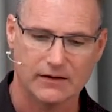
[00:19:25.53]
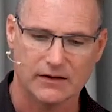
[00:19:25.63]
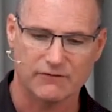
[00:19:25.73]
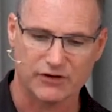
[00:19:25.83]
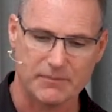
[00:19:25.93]

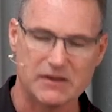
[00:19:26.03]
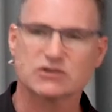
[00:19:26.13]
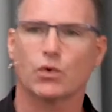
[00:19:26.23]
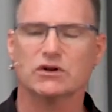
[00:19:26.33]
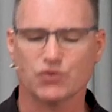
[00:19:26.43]
In Philippians
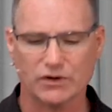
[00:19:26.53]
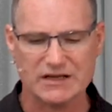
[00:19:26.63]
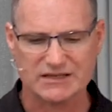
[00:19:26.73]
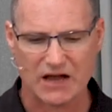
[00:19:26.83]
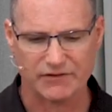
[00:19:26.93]

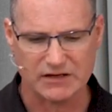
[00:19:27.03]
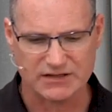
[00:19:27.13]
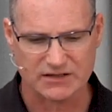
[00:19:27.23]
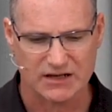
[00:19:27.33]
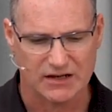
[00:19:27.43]
27, he
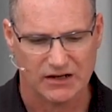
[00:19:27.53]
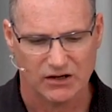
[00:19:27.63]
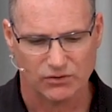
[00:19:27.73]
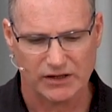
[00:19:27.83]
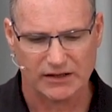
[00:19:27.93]
says,
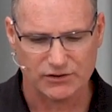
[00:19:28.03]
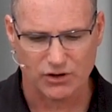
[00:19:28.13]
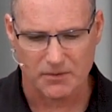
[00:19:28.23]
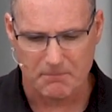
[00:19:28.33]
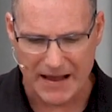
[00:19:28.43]
Only let
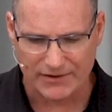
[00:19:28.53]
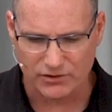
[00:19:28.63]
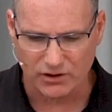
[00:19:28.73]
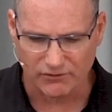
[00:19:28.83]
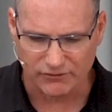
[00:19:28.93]
your
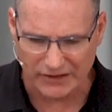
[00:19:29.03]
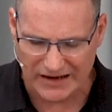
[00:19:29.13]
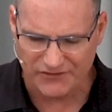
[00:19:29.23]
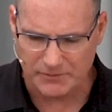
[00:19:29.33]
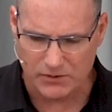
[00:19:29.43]
manner of
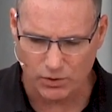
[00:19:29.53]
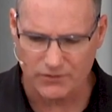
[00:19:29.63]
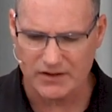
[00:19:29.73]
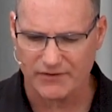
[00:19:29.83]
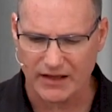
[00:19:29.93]
life be
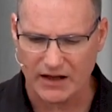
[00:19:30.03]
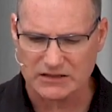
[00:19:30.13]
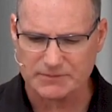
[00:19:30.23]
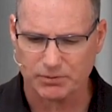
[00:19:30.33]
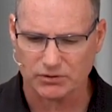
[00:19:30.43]
worthy of the
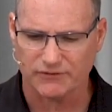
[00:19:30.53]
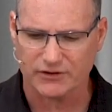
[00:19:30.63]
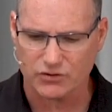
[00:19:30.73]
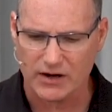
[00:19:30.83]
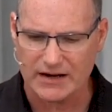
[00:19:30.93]
gospel of
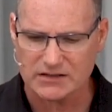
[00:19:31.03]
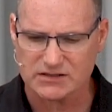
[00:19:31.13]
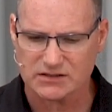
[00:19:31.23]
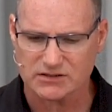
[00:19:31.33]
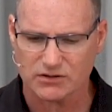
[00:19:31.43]

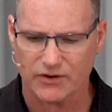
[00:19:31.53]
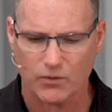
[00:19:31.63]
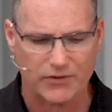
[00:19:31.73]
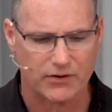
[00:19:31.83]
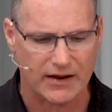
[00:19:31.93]
Christ, so that
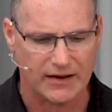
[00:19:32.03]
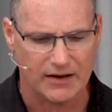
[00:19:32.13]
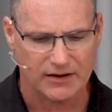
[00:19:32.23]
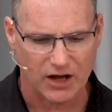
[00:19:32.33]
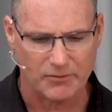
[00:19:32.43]
whether I
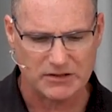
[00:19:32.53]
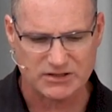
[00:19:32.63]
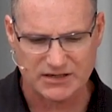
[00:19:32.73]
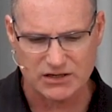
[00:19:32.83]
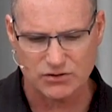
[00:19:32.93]
come and
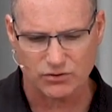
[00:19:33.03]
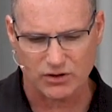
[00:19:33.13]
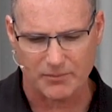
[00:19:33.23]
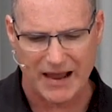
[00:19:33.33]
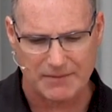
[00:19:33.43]
see you or
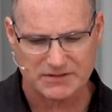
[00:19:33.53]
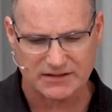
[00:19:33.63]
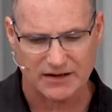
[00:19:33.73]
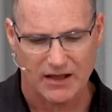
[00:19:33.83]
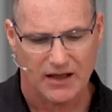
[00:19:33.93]
am
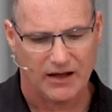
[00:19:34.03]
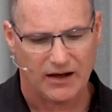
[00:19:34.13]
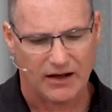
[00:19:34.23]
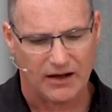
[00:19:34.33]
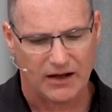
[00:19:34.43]
absent,
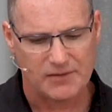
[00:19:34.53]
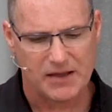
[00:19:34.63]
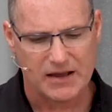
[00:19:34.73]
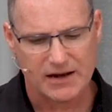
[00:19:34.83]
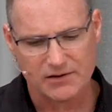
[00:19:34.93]
I
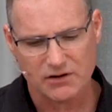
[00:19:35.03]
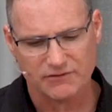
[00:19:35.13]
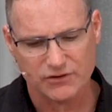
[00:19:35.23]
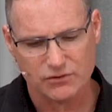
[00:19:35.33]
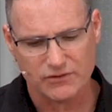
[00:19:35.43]
may hear of
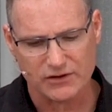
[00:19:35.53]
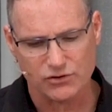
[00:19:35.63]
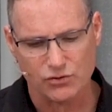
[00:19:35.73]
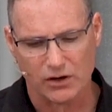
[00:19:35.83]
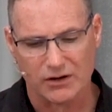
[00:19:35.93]
you that
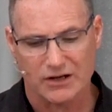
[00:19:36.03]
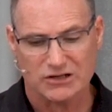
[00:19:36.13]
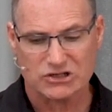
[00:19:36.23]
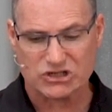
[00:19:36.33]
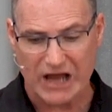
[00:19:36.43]
you are
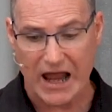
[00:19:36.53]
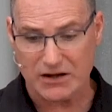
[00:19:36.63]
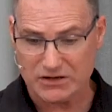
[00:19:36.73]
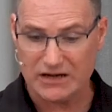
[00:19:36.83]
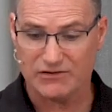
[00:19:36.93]

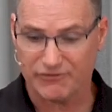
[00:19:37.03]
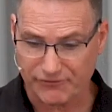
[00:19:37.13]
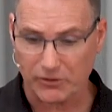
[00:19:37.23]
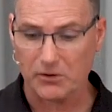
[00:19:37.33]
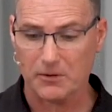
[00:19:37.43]
standing
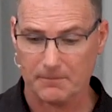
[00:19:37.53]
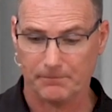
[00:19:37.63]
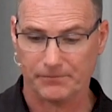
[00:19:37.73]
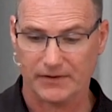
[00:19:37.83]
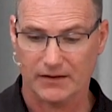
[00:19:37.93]

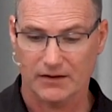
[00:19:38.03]
firm